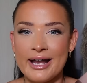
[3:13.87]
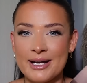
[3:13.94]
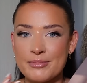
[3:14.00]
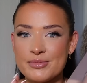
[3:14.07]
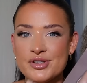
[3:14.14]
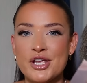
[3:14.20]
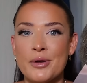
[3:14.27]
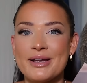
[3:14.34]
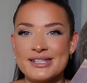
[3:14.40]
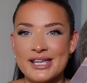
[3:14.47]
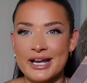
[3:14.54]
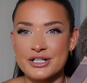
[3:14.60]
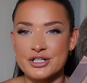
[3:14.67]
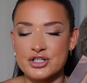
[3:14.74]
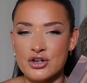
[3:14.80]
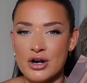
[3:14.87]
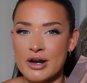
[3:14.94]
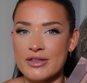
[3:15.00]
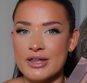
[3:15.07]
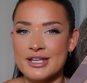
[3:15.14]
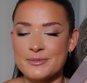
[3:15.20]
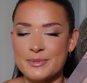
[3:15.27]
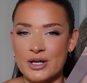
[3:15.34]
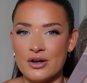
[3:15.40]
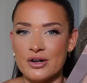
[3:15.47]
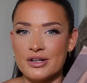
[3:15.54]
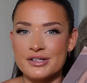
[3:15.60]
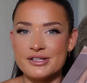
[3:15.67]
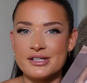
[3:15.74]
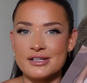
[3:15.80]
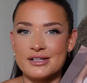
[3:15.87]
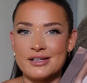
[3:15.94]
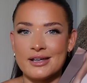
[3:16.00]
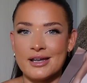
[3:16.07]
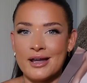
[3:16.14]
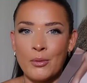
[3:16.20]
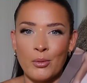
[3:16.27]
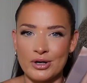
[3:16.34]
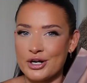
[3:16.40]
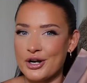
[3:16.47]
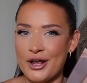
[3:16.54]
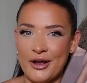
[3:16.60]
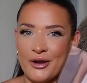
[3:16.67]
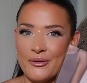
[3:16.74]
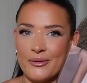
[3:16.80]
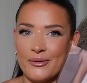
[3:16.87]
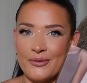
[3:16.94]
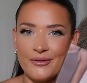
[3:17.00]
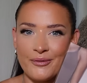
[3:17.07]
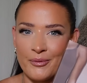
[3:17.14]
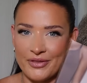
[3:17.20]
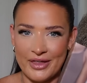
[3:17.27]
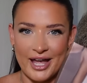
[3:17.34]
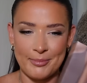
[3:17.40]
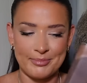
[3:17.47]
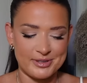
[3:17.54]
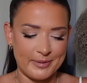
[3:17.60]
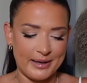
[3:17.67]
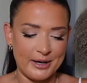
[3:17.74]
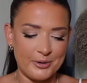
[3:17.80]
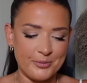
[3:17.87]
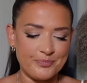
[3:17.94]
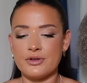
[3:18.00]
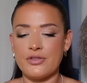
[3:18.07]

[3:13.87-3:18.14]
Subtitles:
And I'm so excited to try this because I wanna know what the hype's about.